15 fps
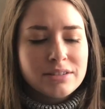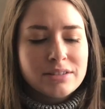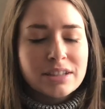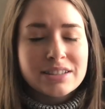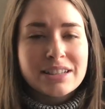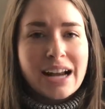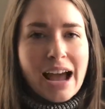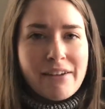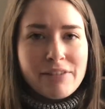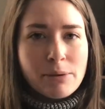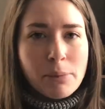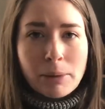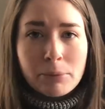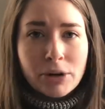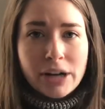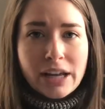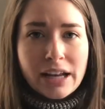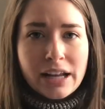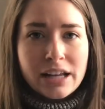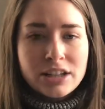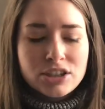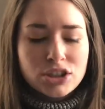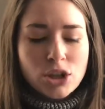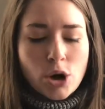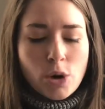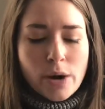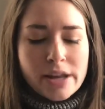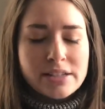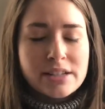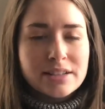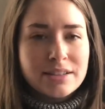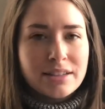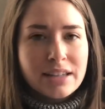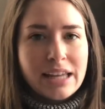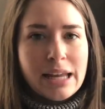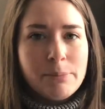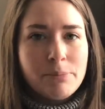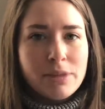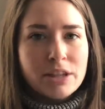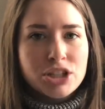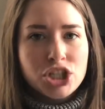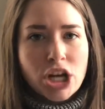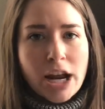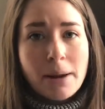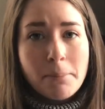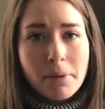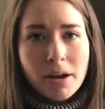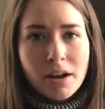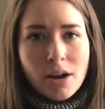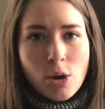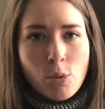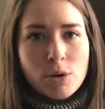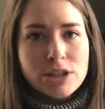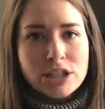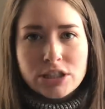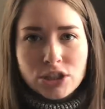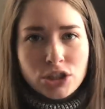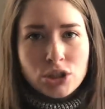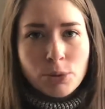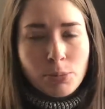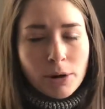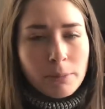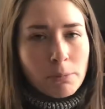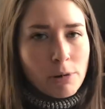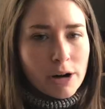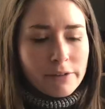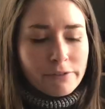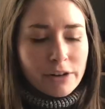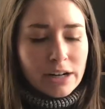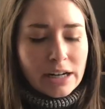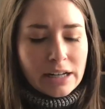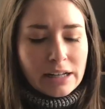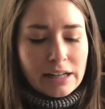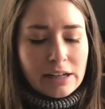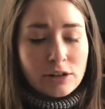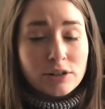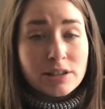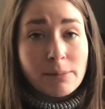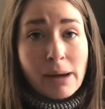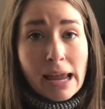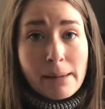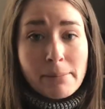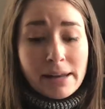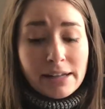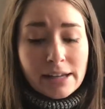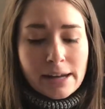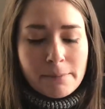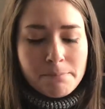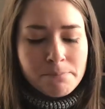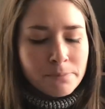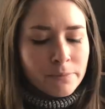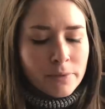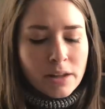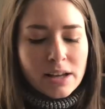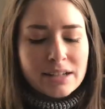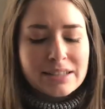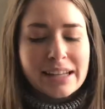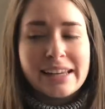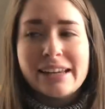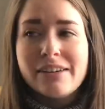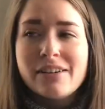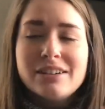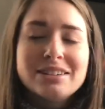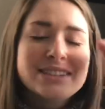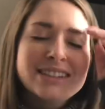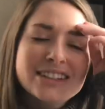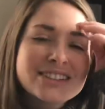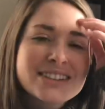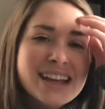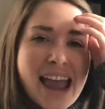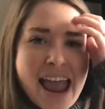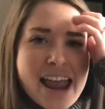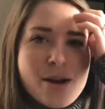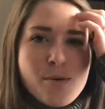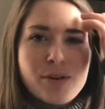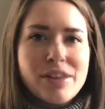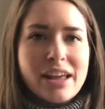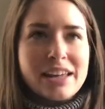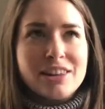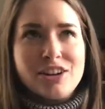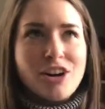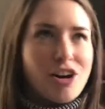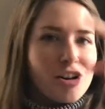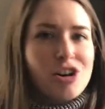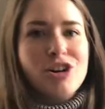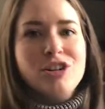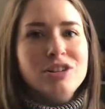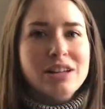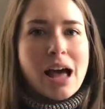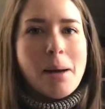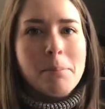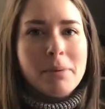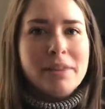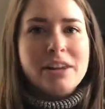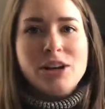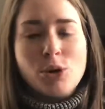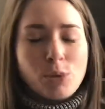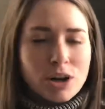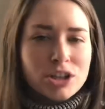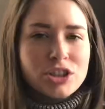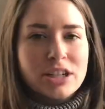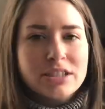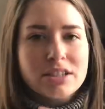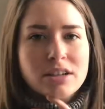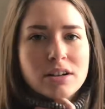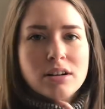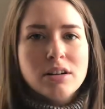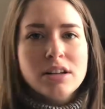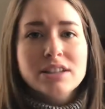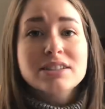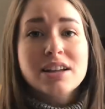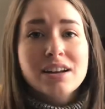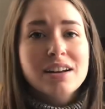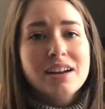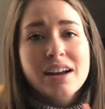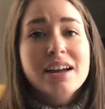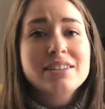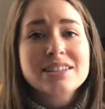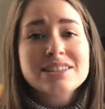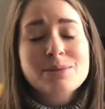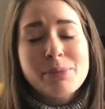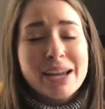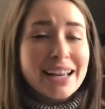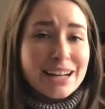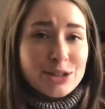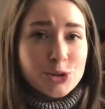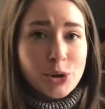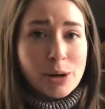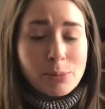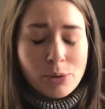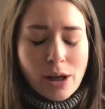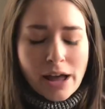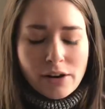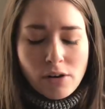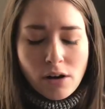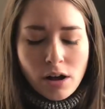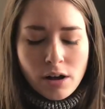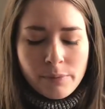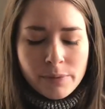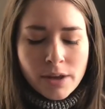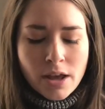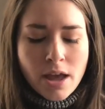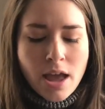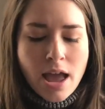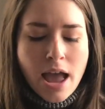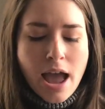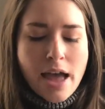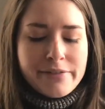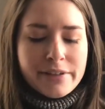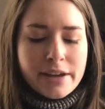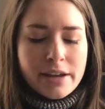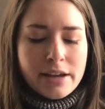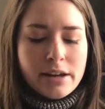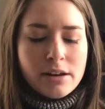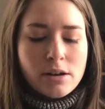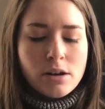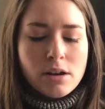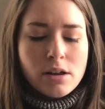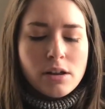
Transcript: doesn't have the memory in it, so it doesn't keep the shape, which is super important for knitting needles in my opinion, because I seriously hate when like they're all curled up and then your work tries to curl. It doesn't make it enjoyable at all. And then